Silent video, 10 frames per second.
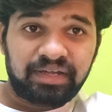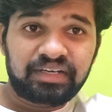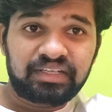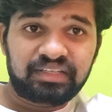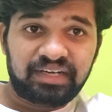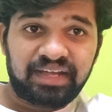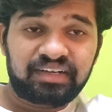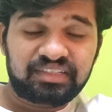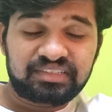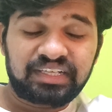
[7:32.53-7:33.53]
Ernie, the
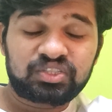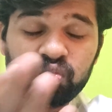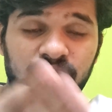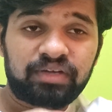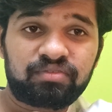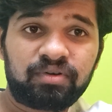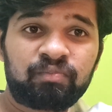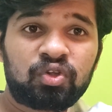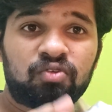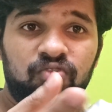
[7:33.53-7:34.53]
narrator's ex-wife,
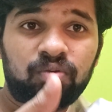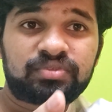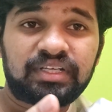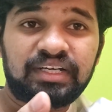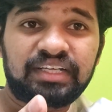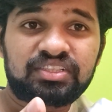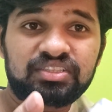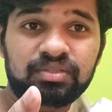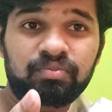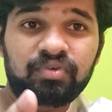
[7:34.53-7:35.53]
forms a
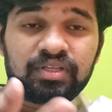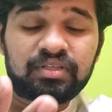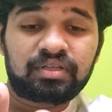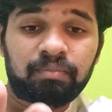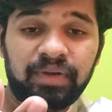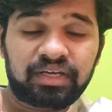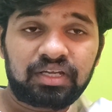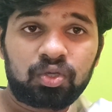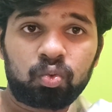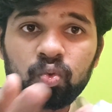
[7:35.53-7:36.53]
relationship with
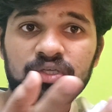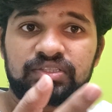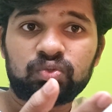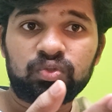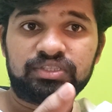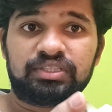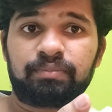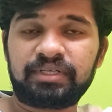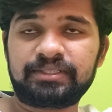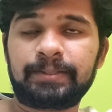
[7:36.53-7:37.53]
Michael, who is in
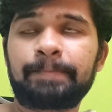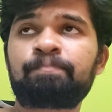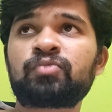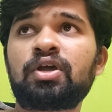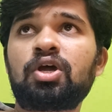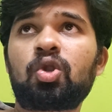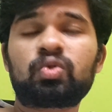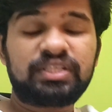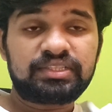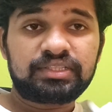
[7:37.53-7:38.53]
the prison.
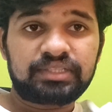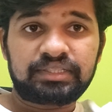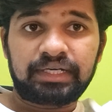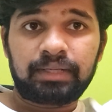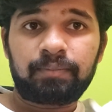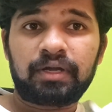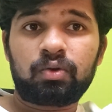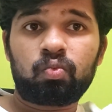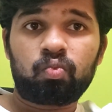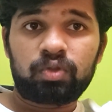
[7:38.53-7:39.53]
Now, this is the setup,
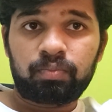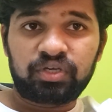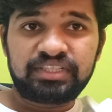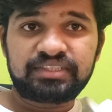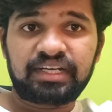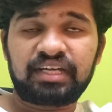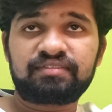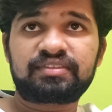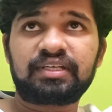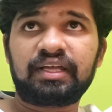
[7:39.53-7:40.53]
and the police
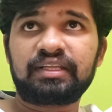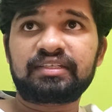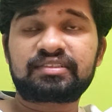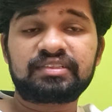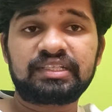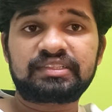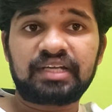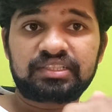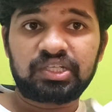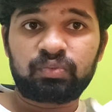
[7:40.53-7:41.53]
arrives, and they
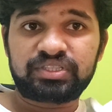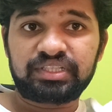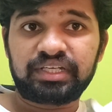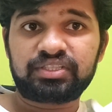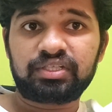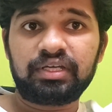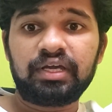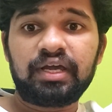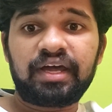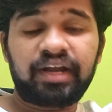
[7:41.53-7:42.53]
starts the investigation.
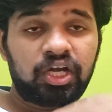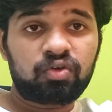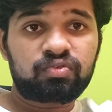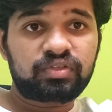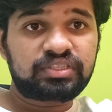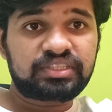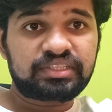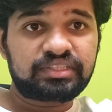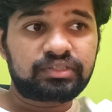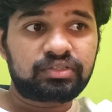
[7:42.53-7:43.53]
And
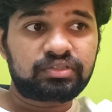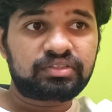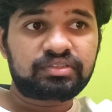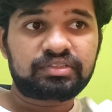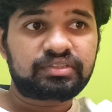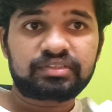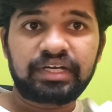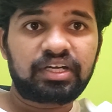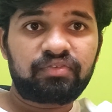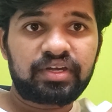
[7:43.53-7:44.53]
and
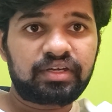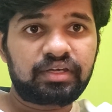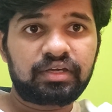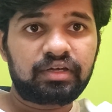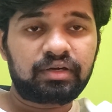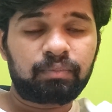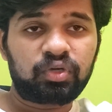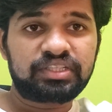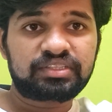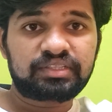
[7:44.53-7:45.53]
straight away,
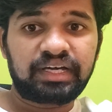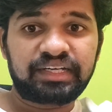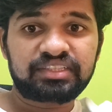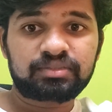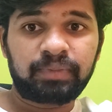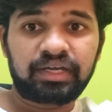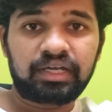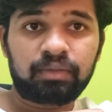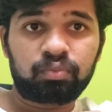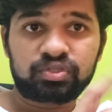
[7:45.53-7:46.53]
police arrests
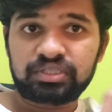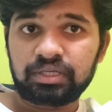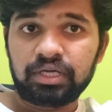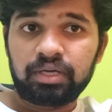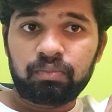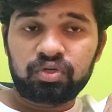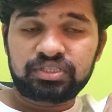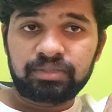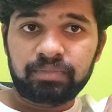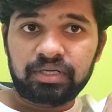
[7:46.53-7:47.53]
Michael and puts
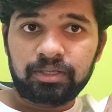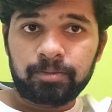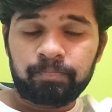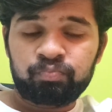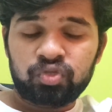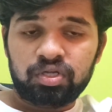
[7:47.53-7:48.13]
him in a